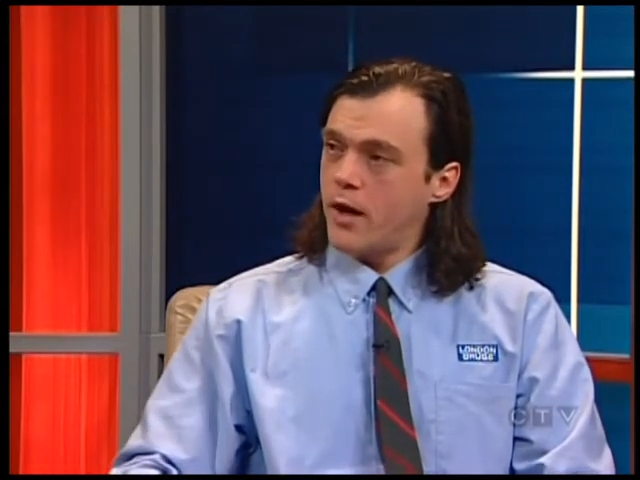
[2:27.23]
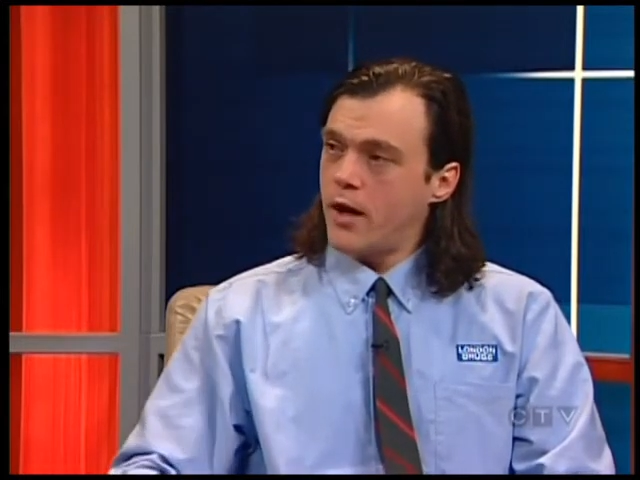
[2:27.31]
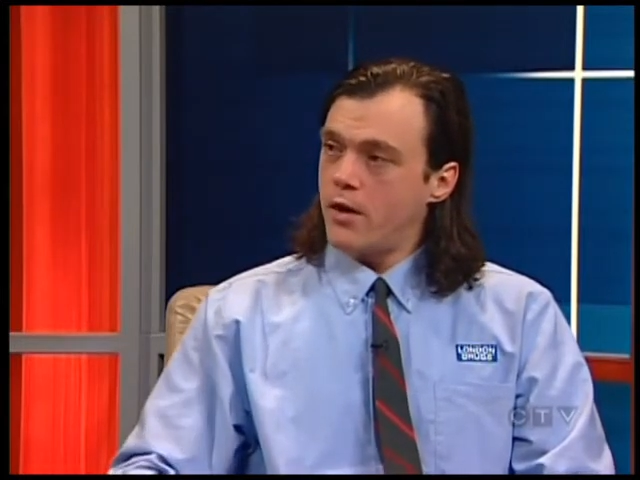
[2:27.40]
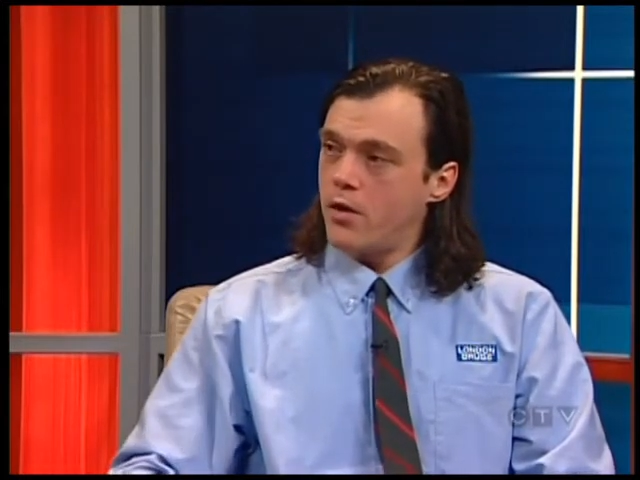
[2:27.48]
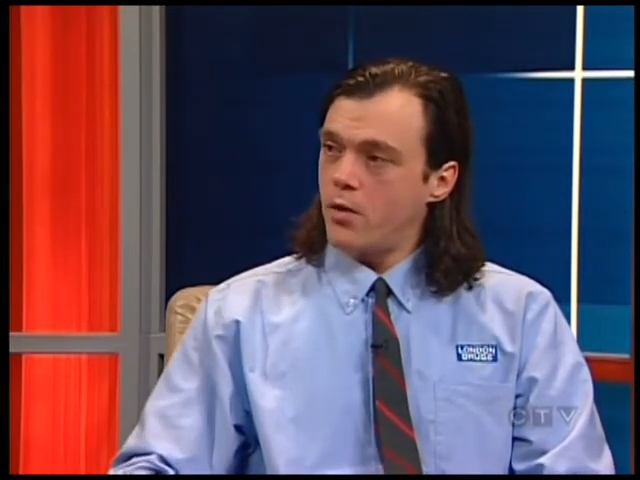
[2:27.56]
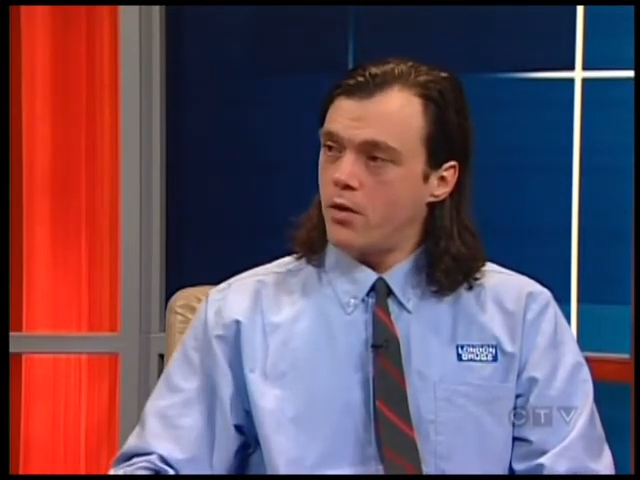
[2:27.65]

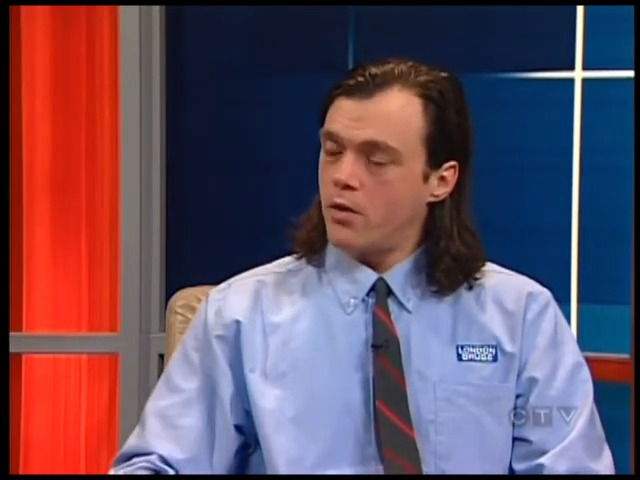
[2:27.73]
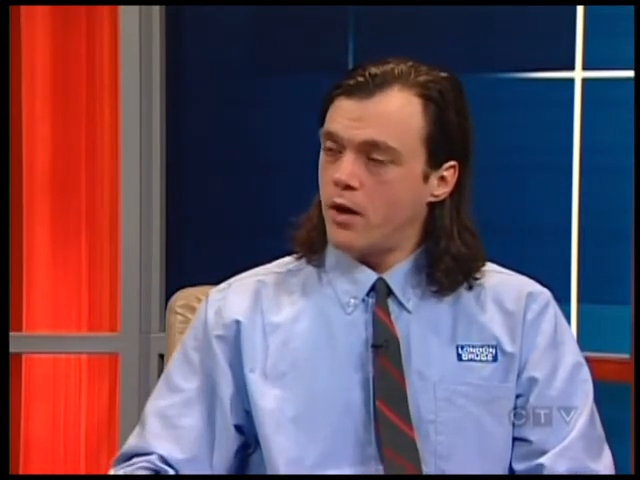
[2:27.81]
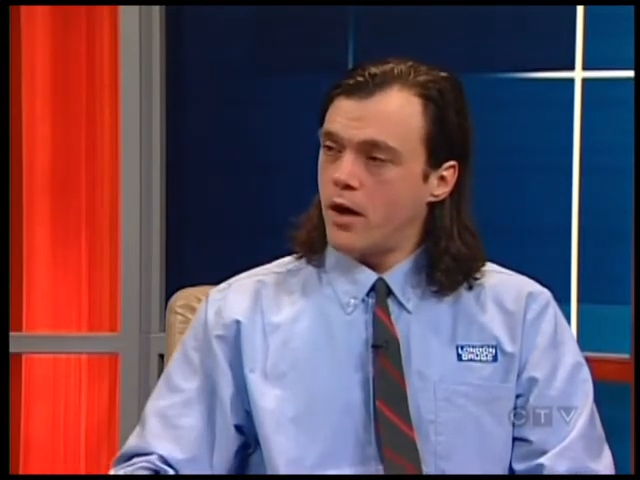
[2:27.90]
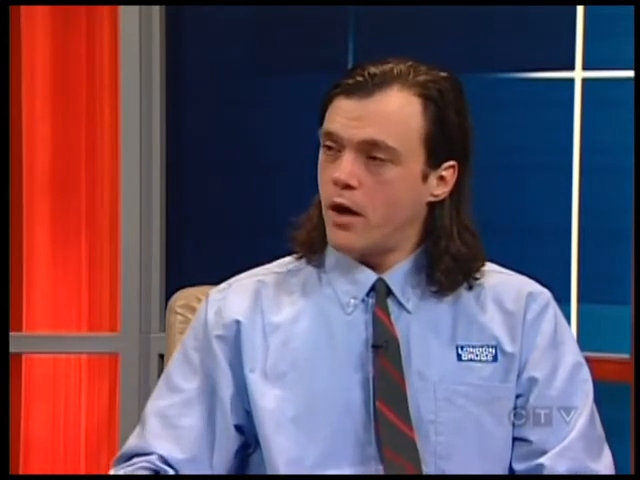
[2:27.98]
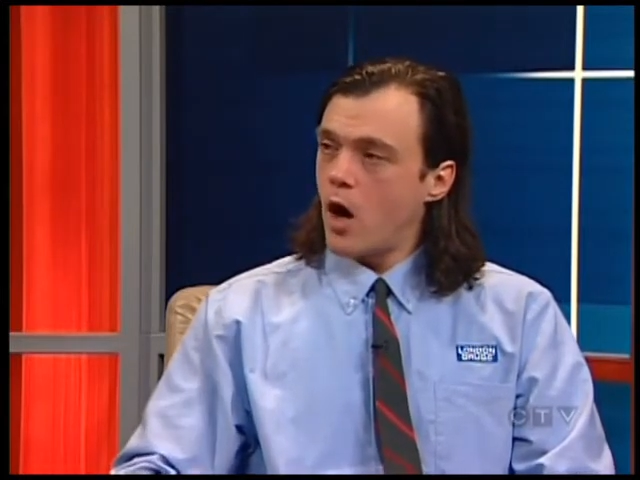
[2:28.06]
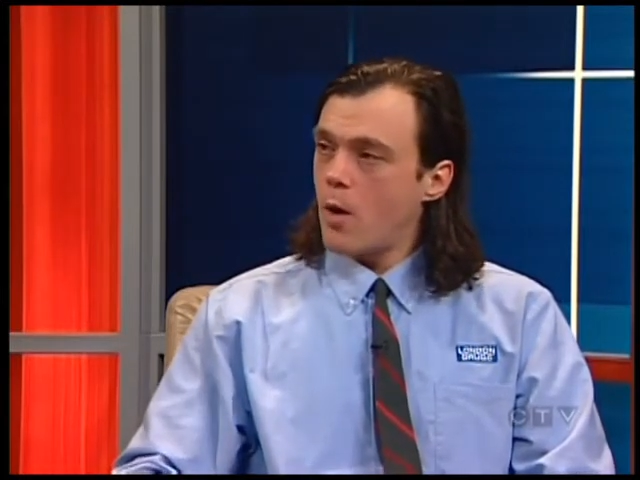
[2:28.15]
and your
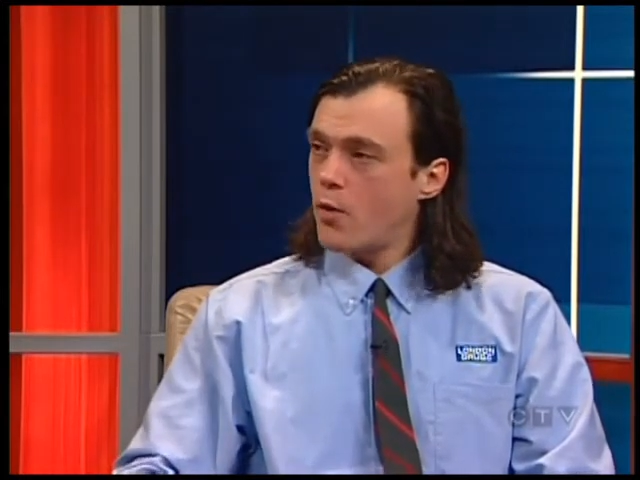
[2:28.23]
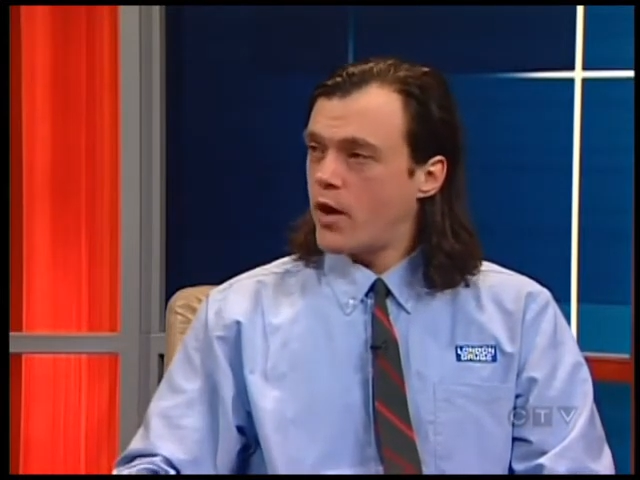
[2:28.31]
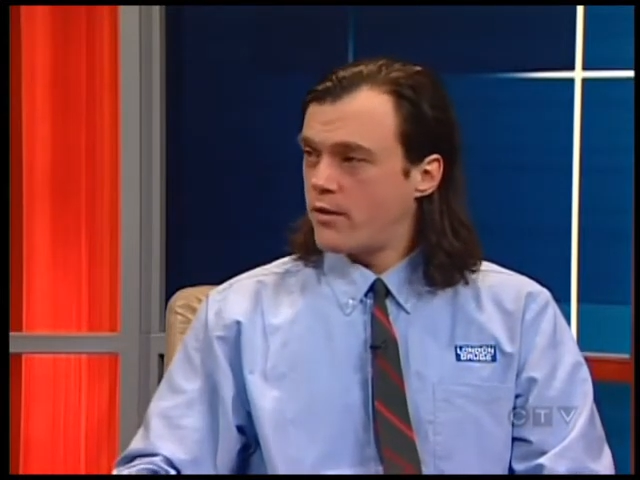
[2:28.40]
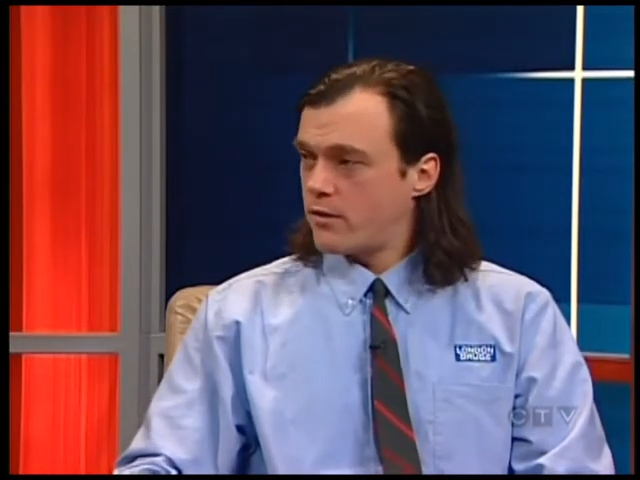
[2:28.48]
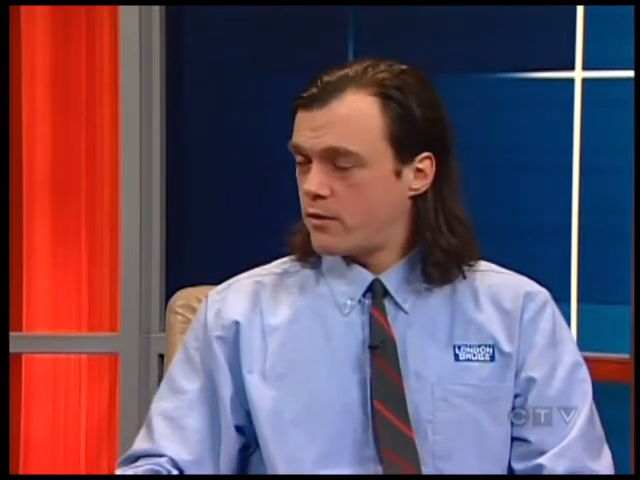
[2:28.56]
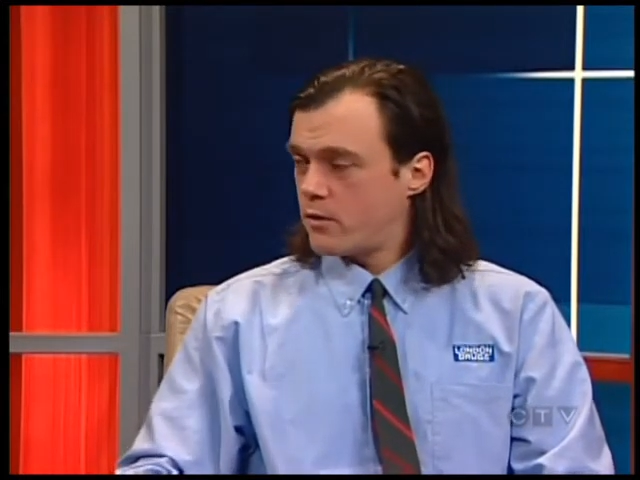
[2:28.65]

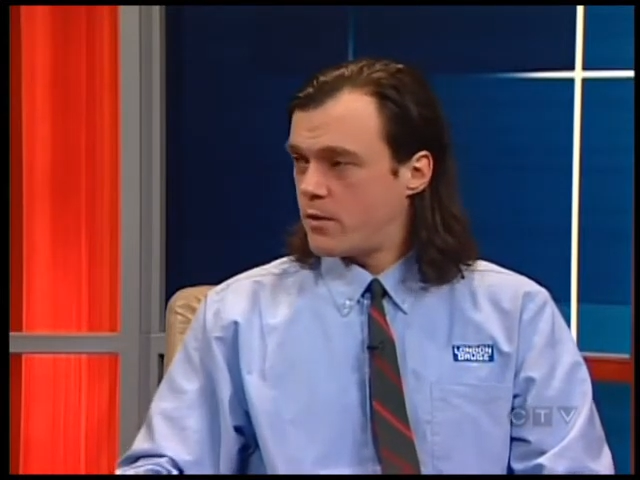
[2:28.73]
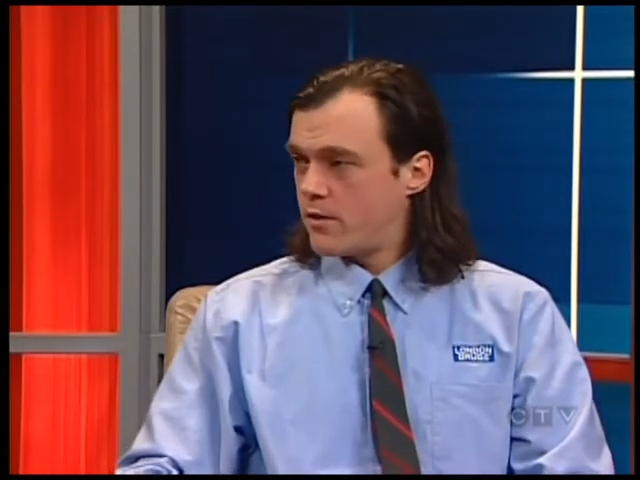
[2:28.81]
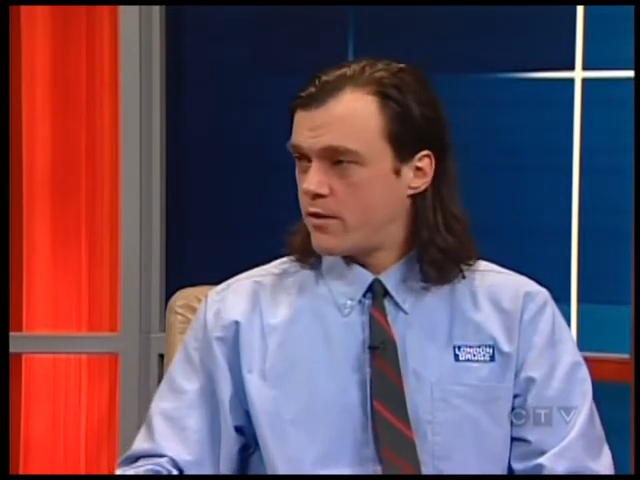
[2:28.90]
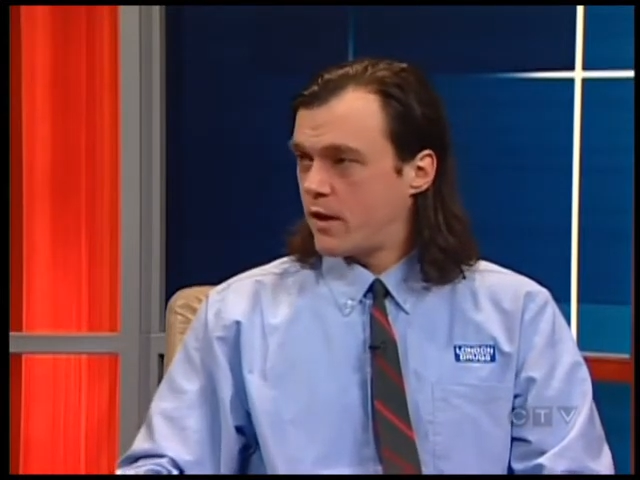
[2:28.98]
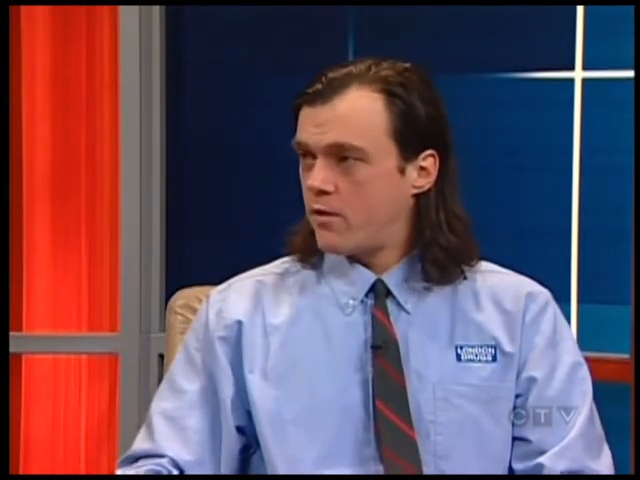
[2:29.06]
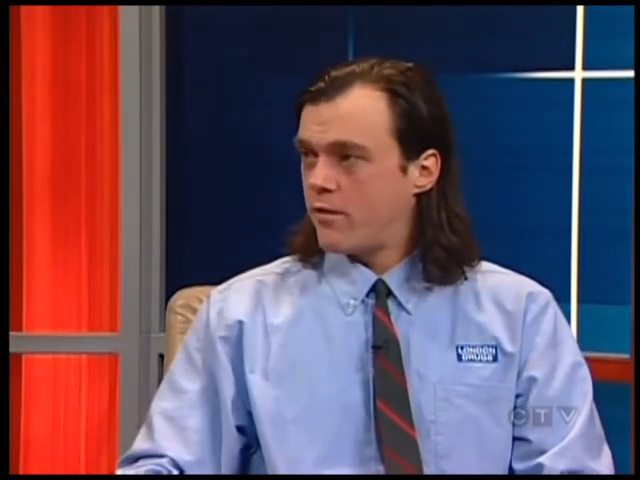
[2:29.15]
operating system
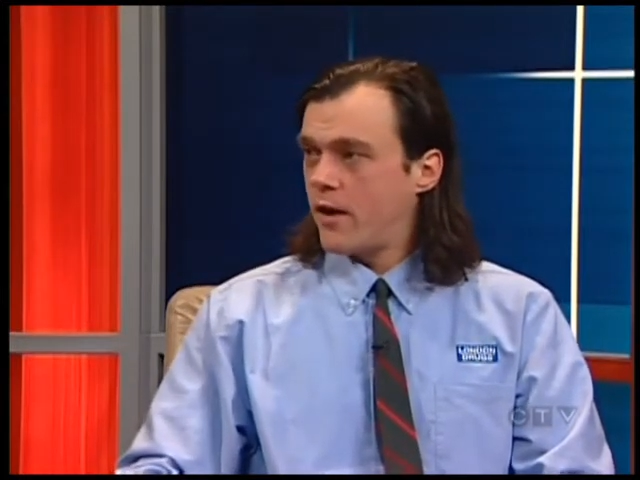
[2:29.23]
itself